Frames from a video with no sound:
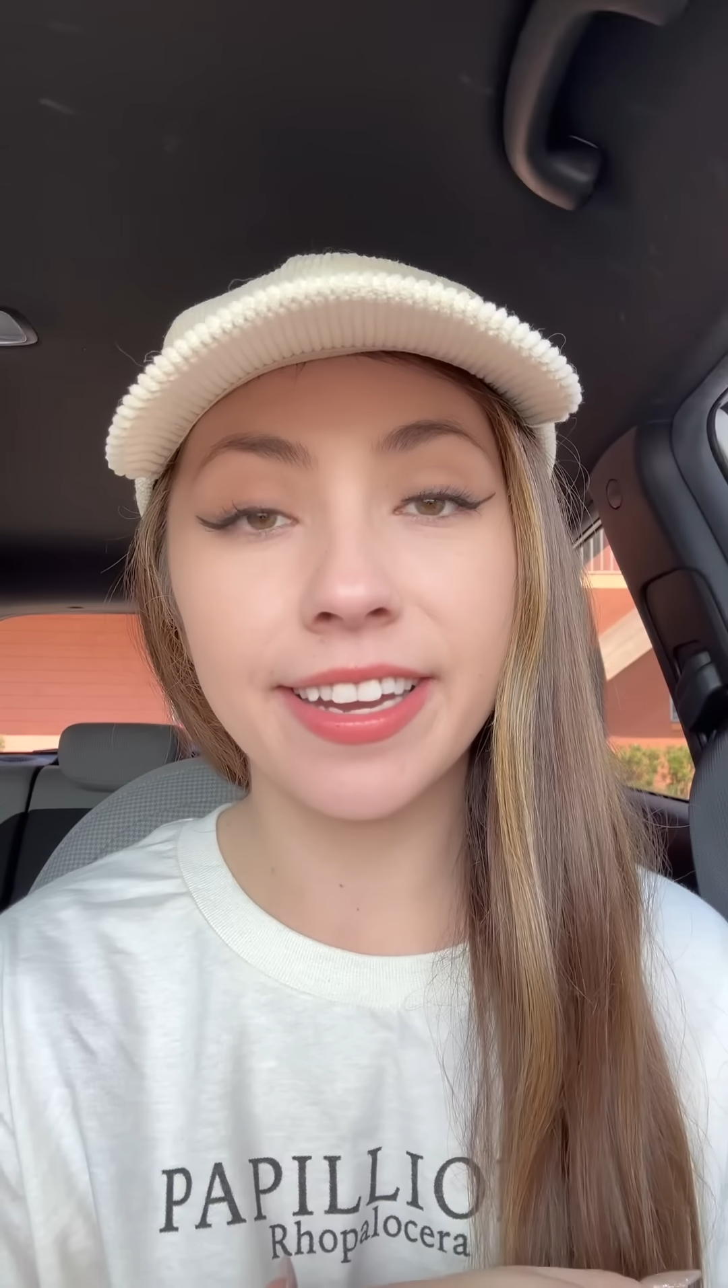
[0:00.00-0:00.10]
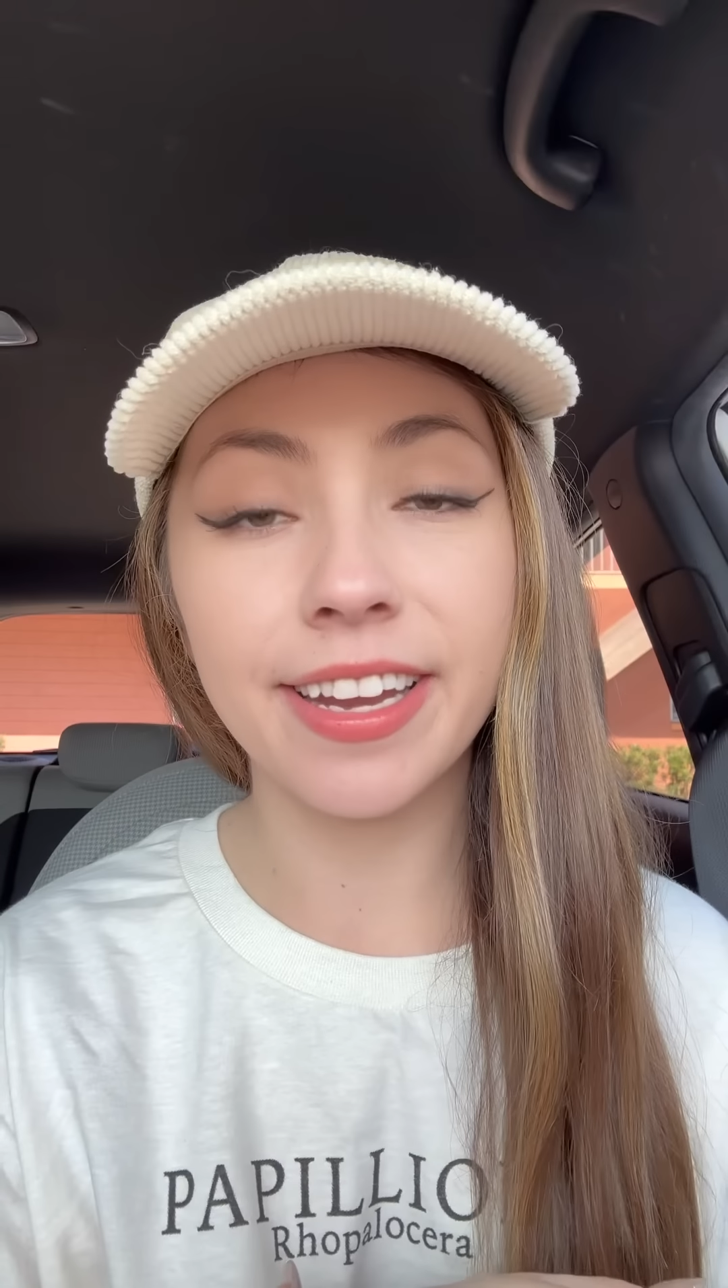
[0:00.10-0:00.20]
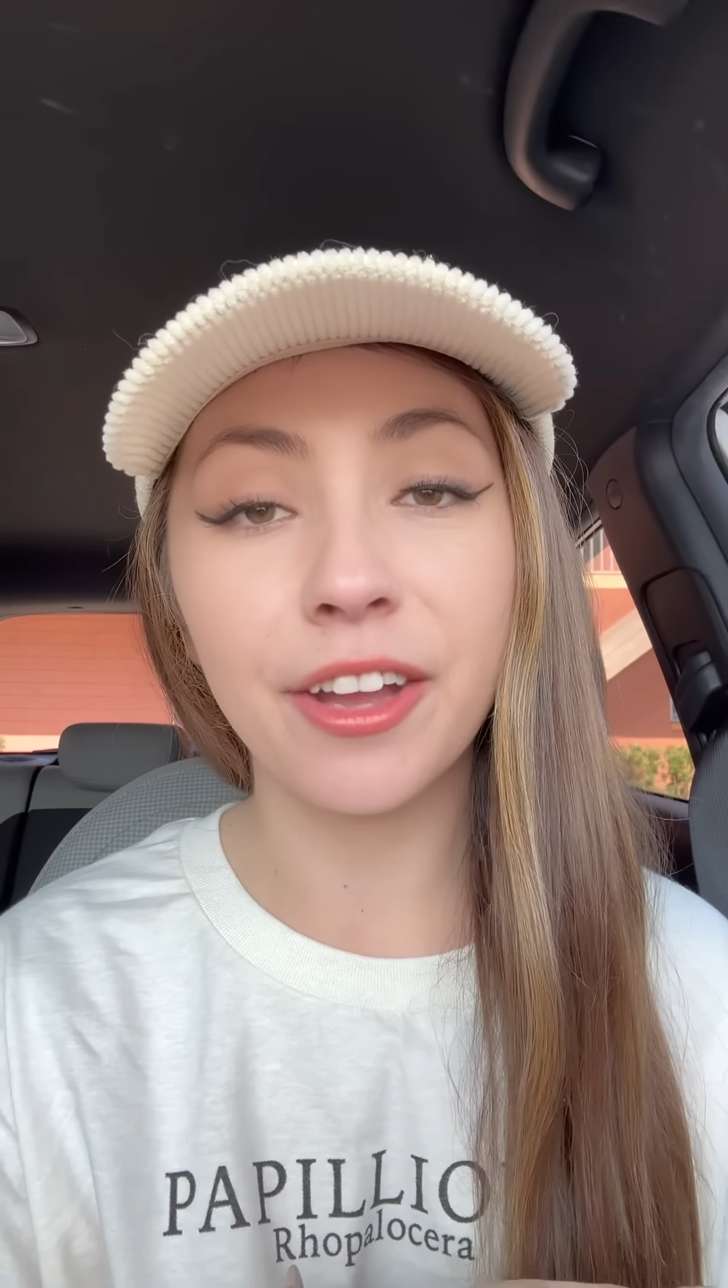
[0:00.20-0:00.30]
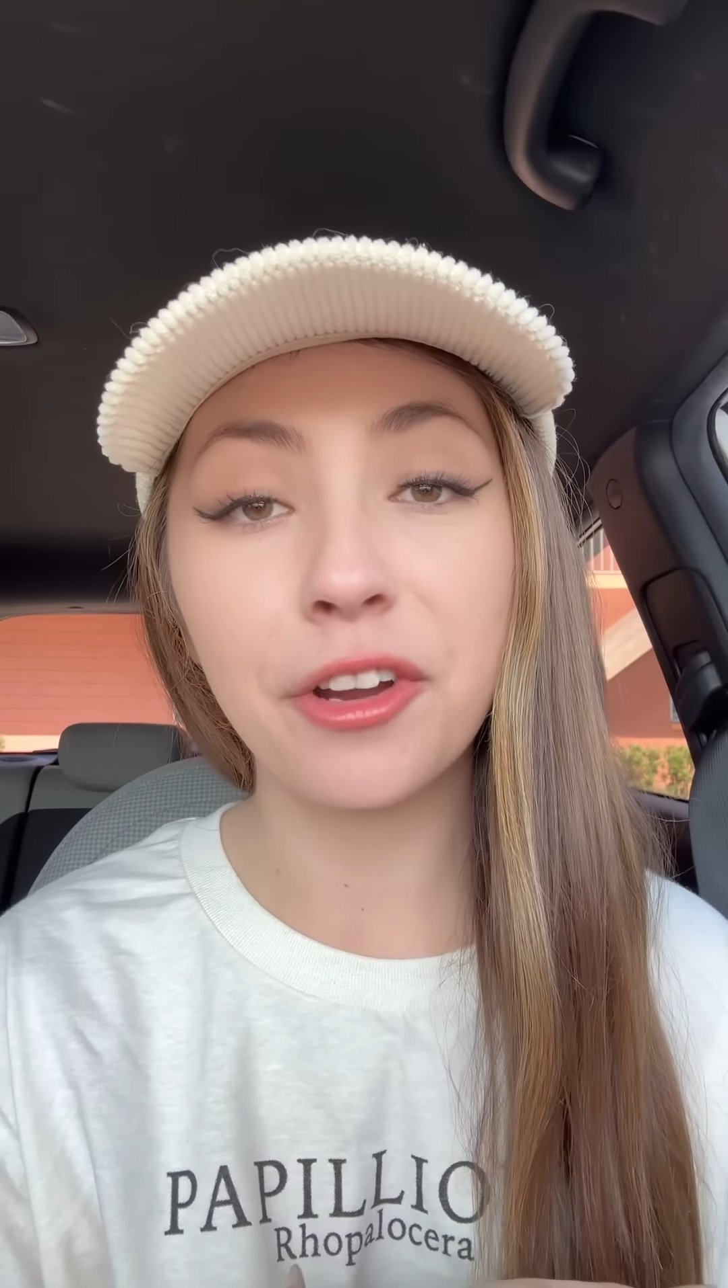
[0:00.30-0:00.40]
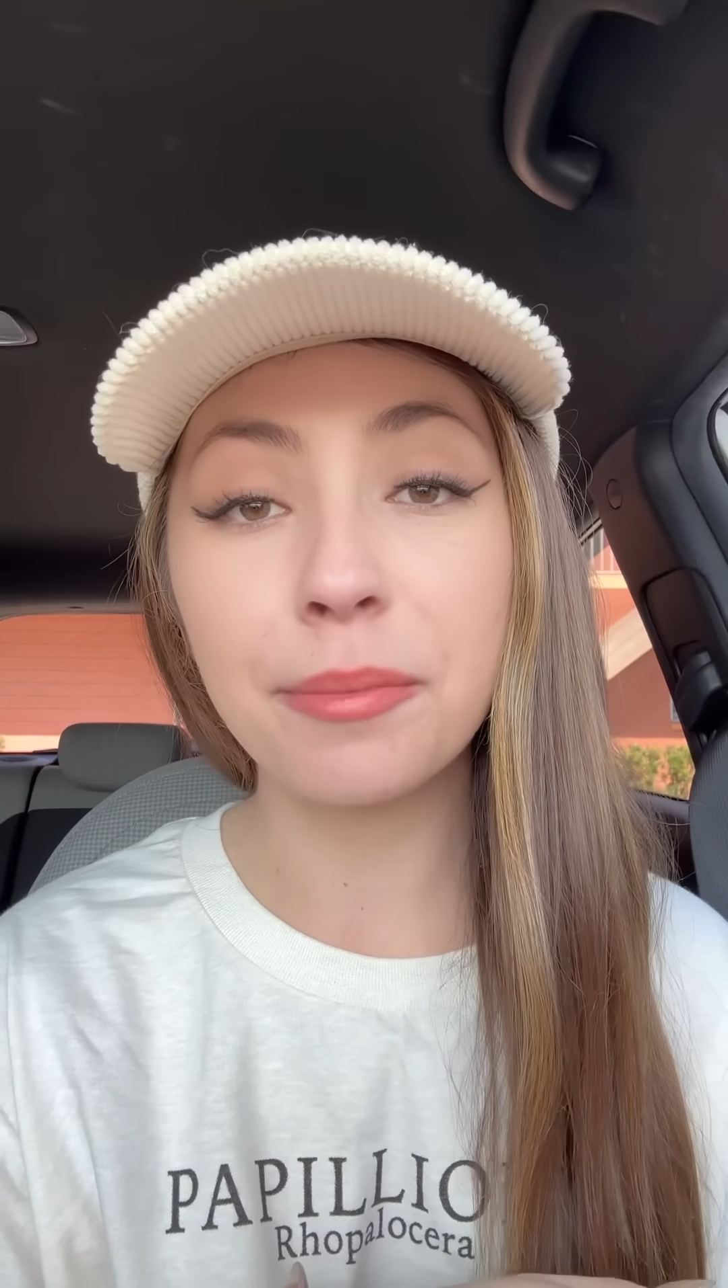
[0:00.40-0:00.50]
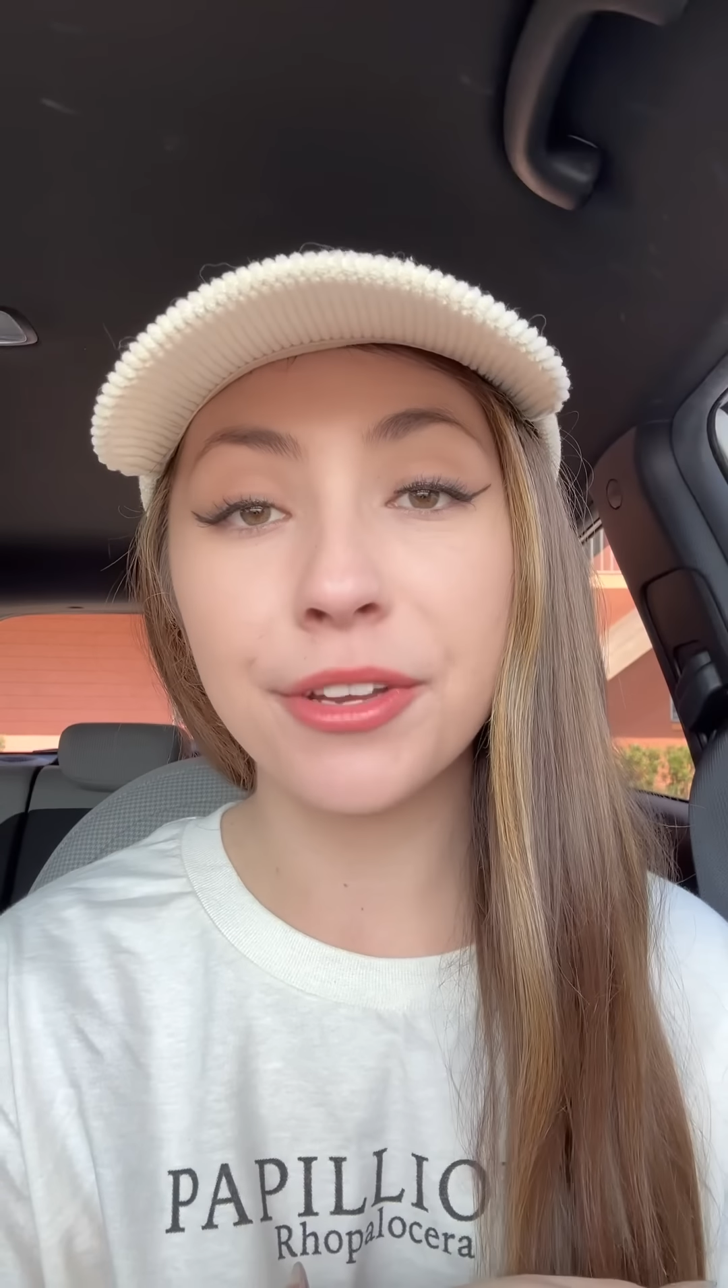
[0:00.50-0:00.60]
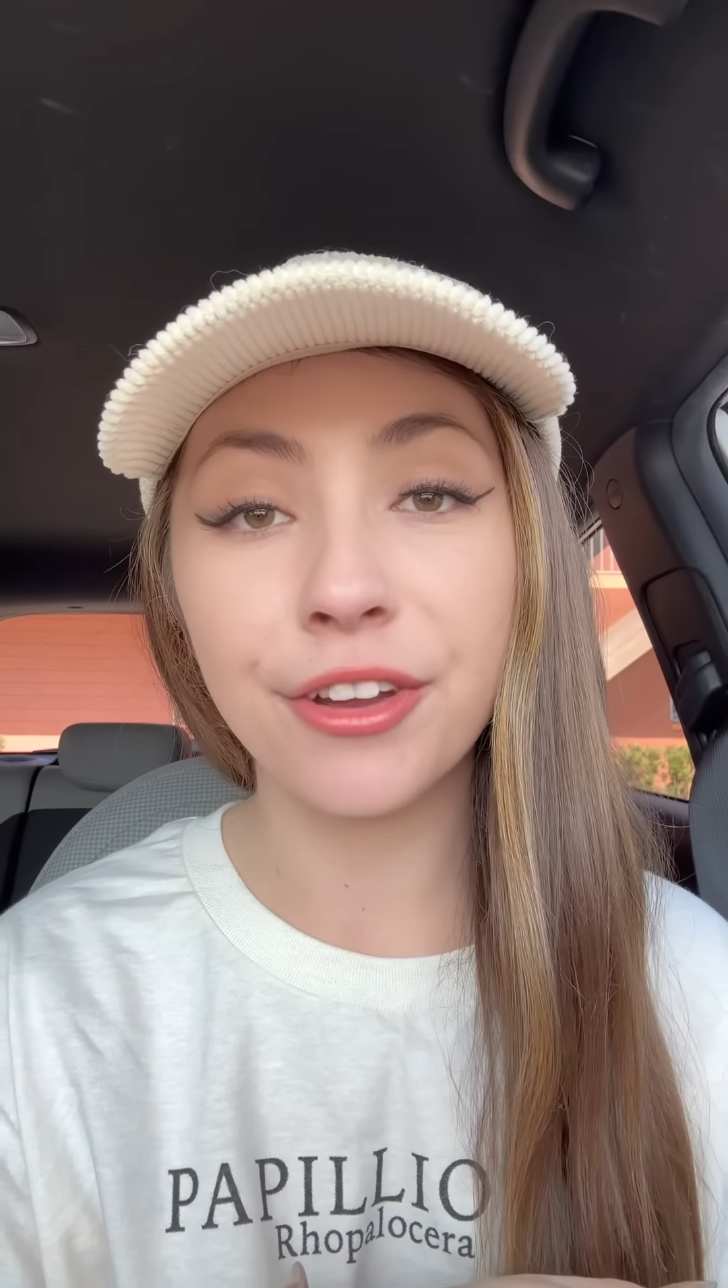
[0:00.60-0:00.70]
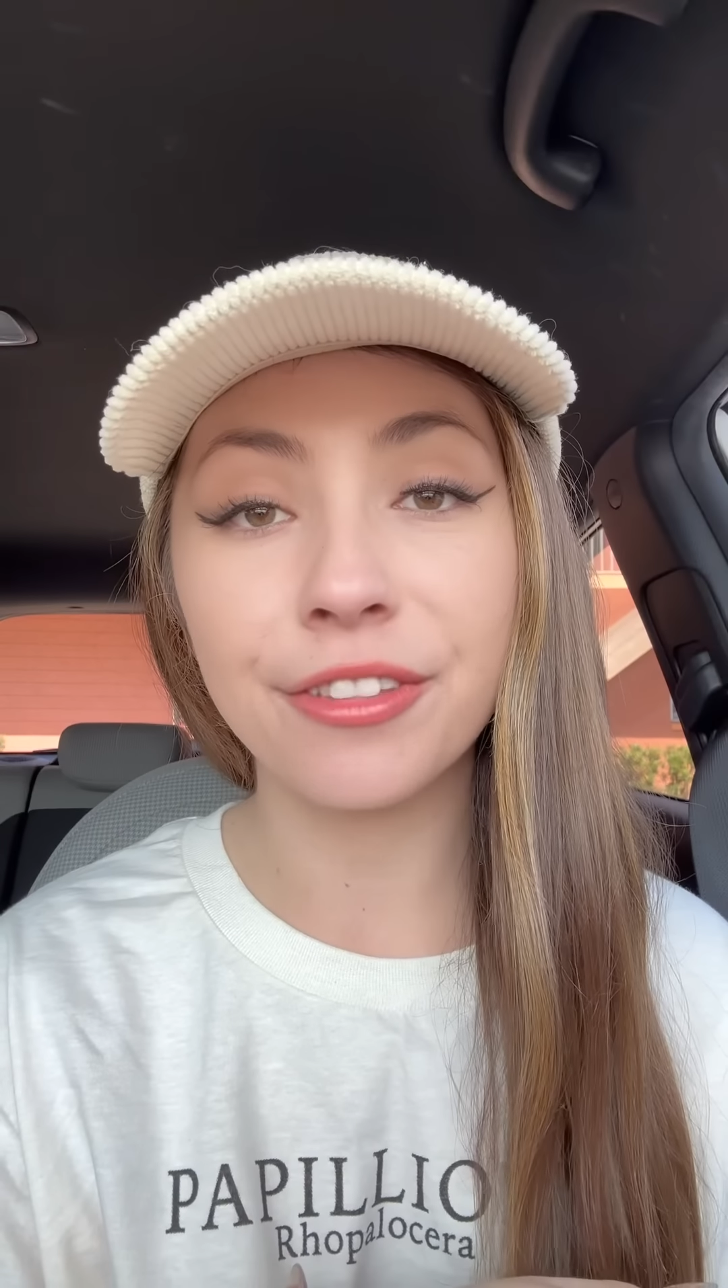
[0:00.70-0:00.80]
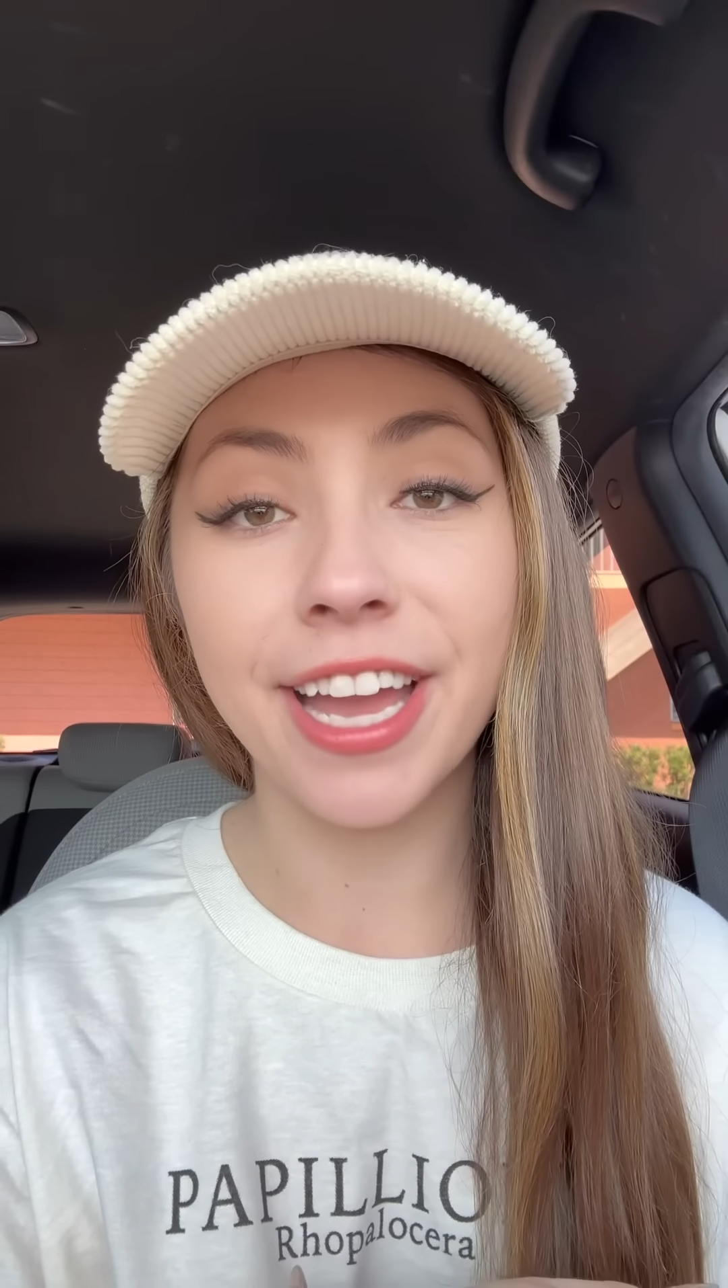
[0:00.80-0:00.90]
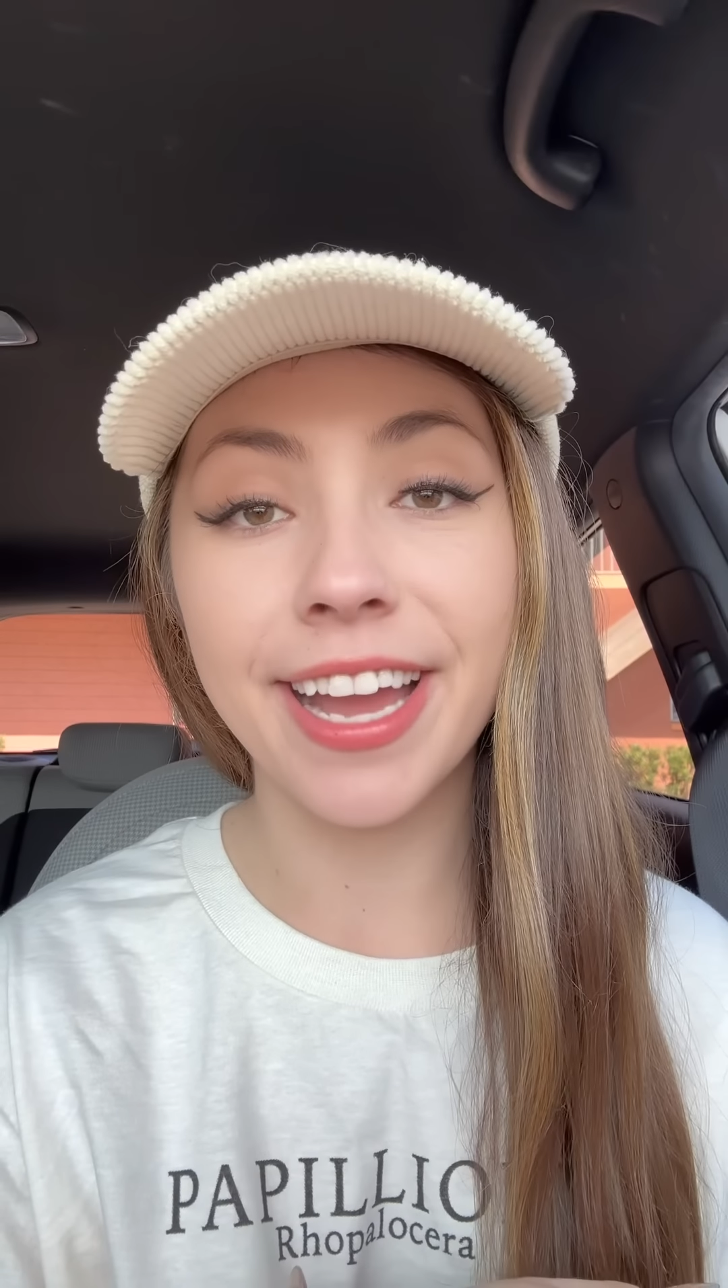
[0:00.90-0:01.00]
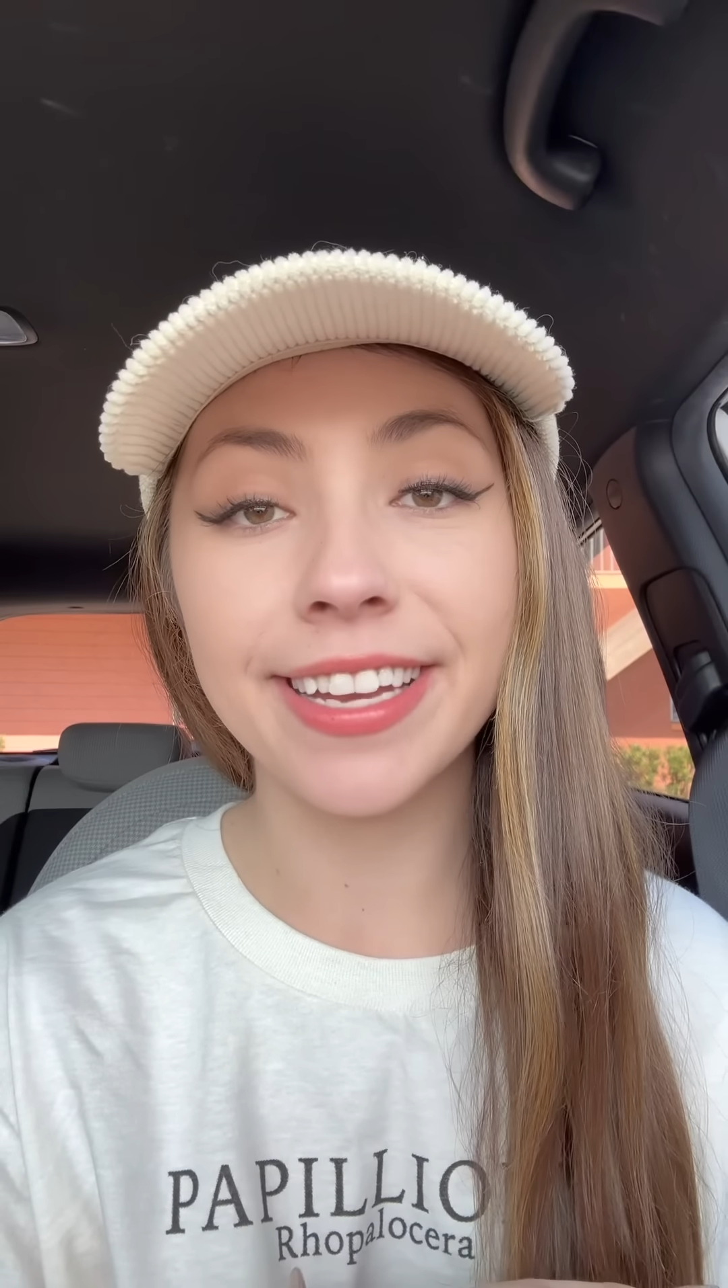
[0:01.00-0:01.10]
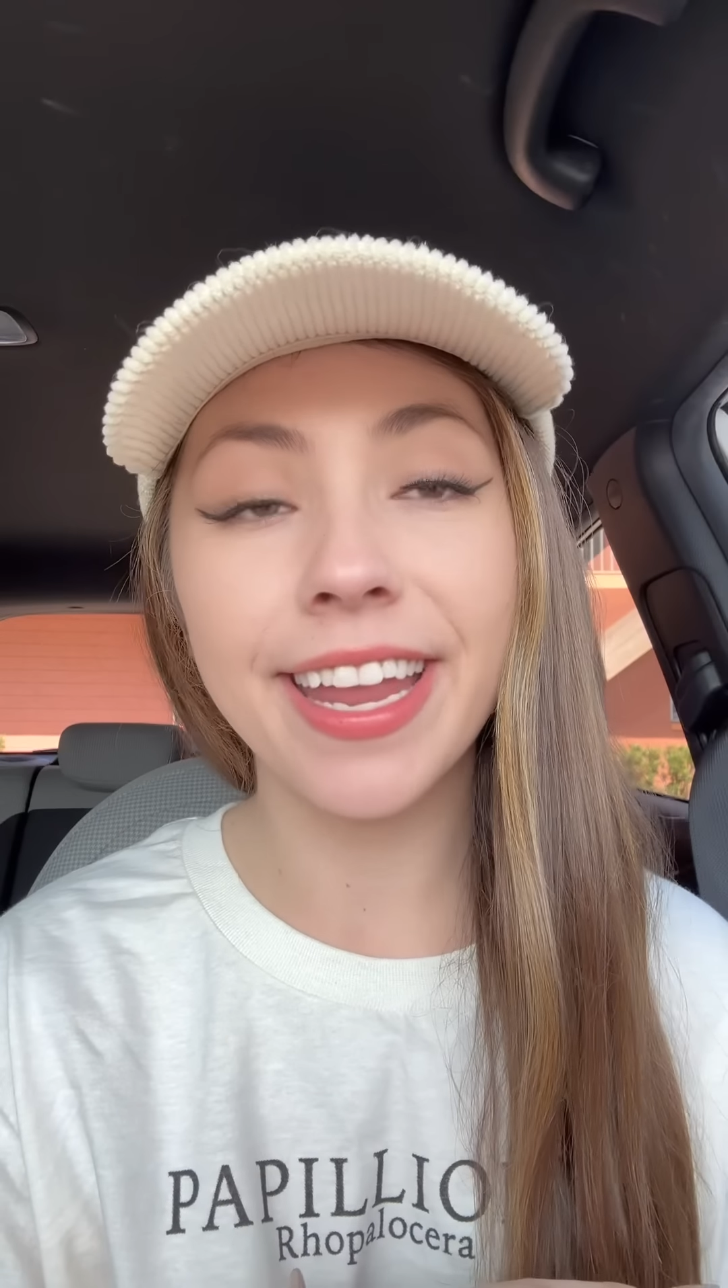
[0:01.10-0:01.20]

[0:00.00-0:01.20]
and I hope you know that.